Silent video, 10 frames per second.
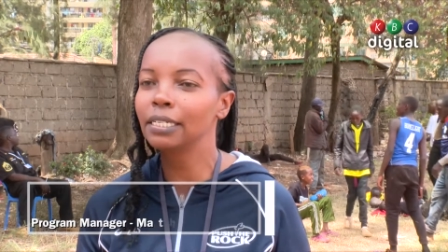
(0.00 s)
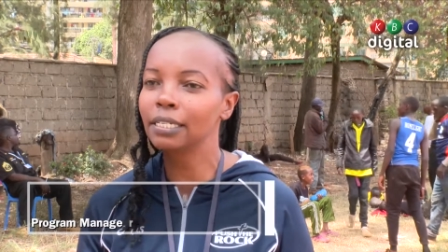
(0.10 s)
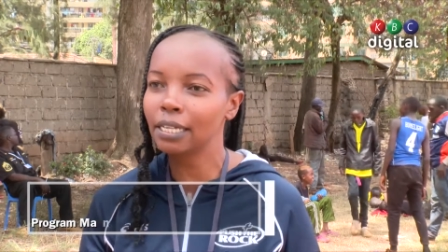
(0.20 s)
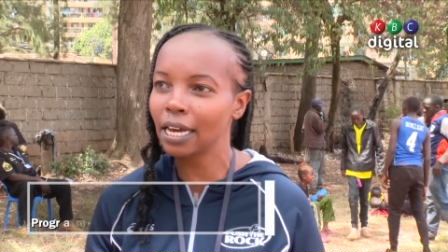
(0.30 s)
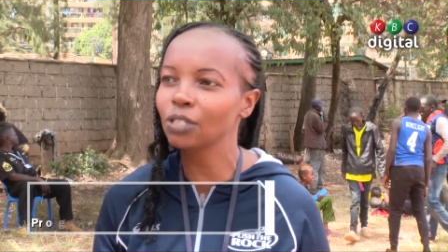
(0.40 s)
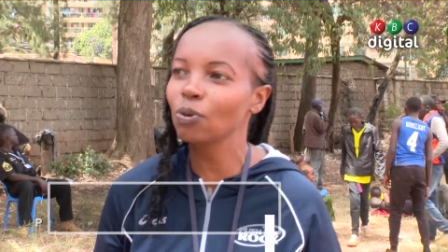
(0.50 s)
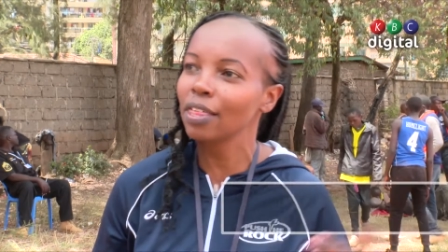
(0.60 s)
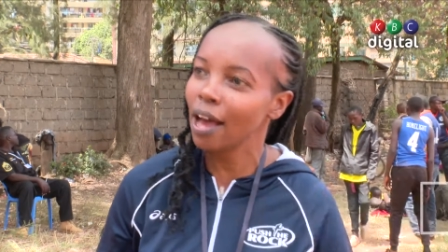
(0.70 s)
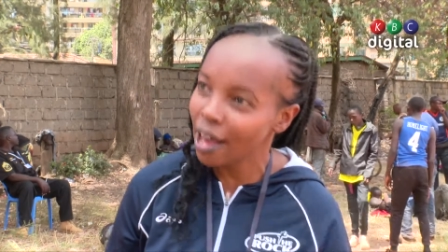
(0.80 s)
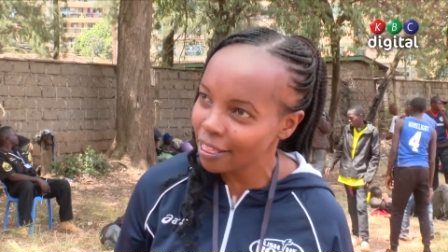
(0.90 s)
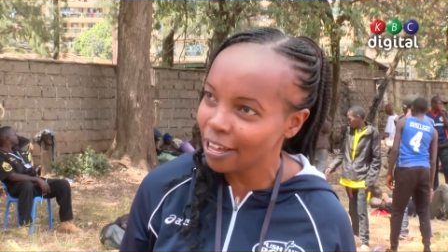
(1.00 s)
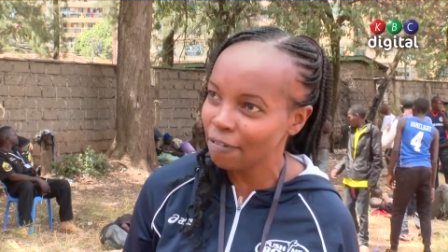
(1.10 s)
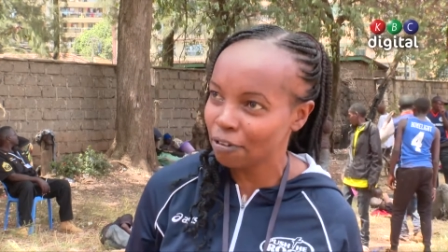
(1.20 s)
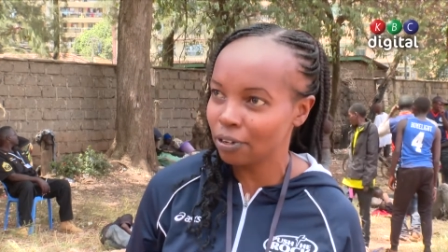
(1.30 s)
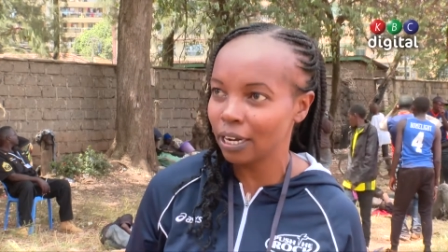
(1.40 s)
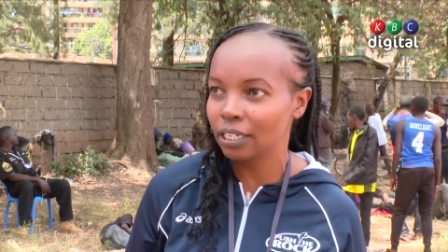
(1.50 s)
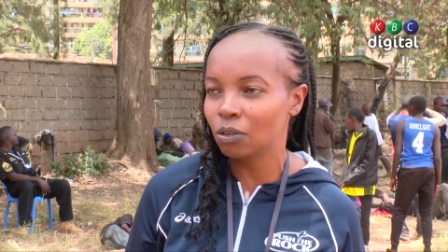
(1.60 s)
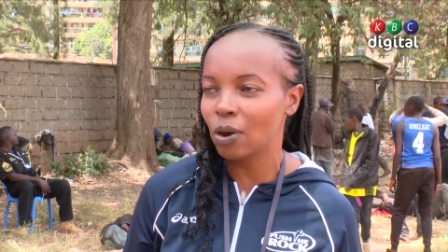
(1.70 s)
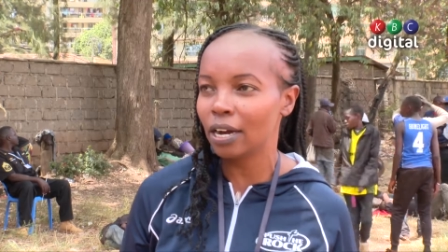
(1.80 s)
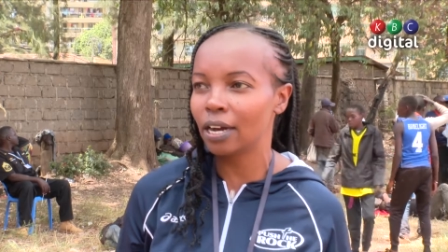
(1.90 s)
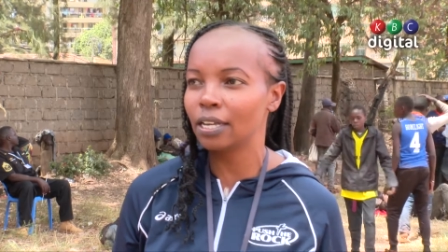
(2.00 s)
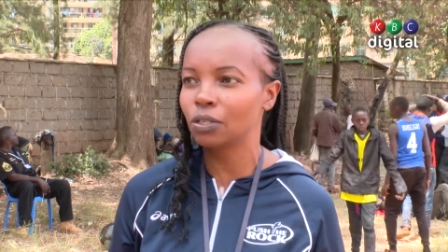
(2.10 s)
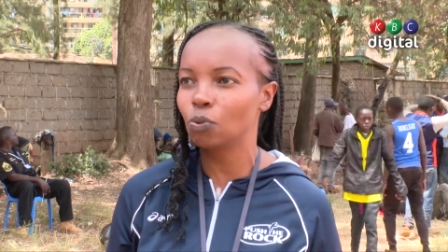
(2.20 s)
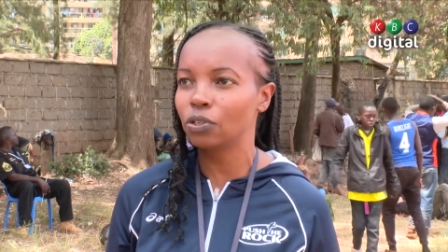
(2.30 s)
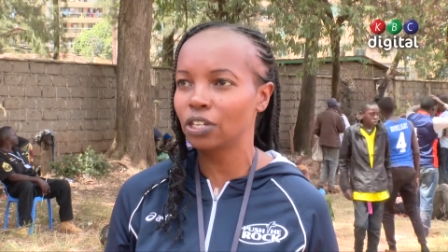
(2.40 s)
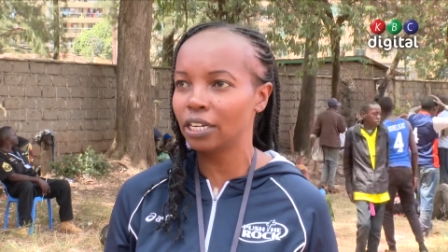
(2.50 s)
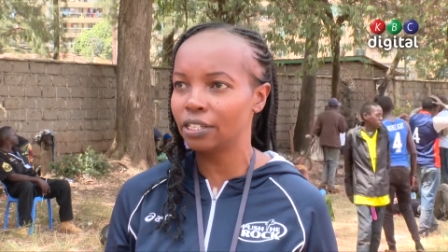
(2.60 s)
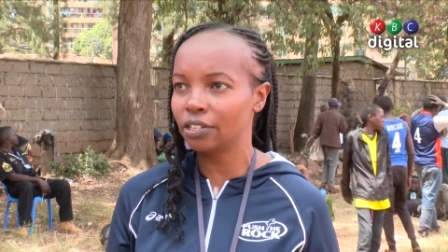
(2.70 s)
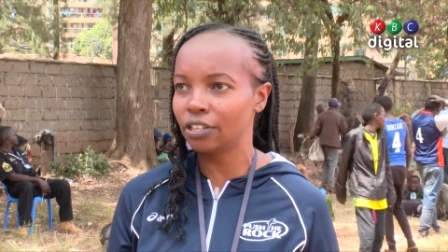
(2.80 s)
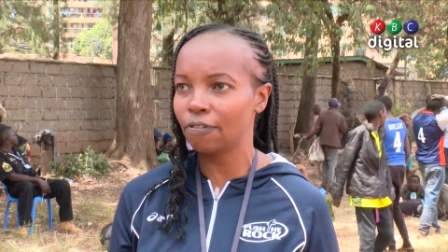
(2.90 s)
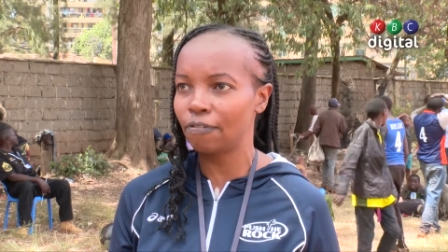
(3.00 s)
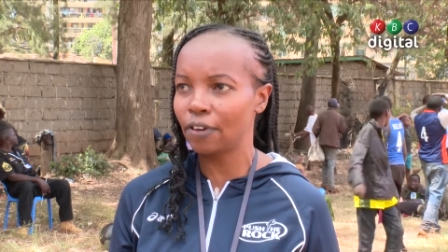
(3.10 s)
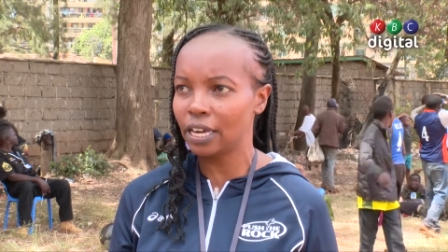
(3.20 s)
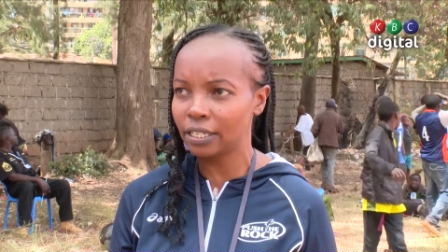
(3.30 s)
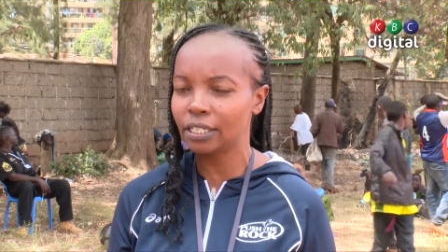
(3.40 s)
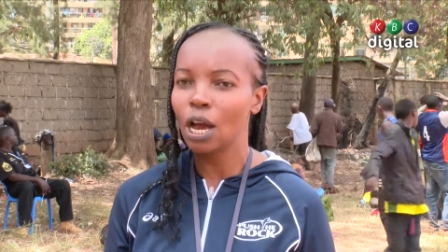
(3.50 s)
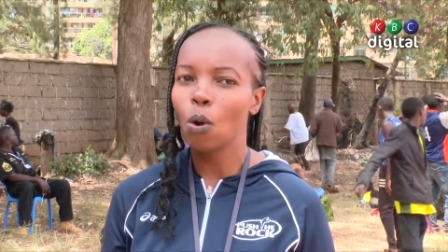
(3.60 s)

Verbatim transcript: discuss with other frontline workers what challenges they face,